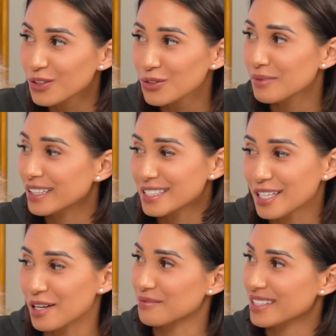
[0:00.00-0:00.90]
go through my
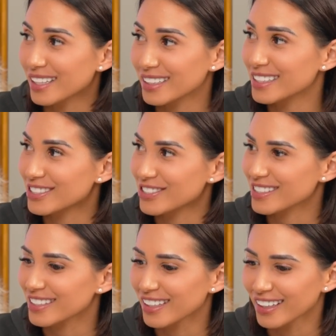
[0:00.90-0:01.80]
DMs and he's
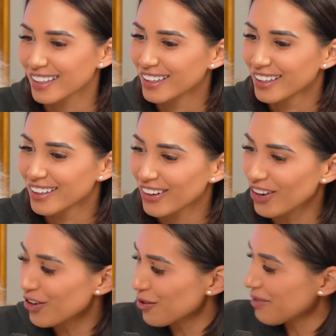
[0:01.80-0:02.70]
just like,
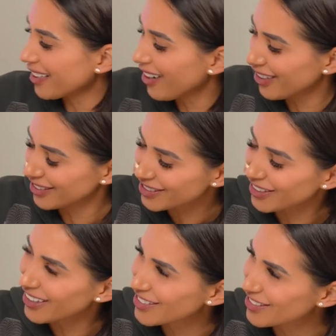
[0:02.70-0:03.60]
oh my God, this
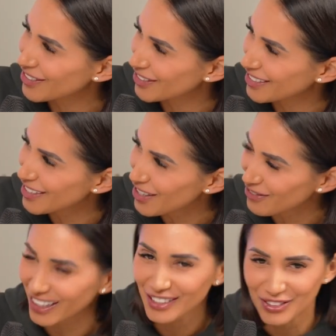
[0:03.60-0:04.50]
guy's in your
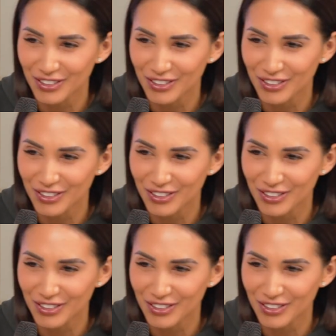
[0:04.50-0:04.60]
DM. That's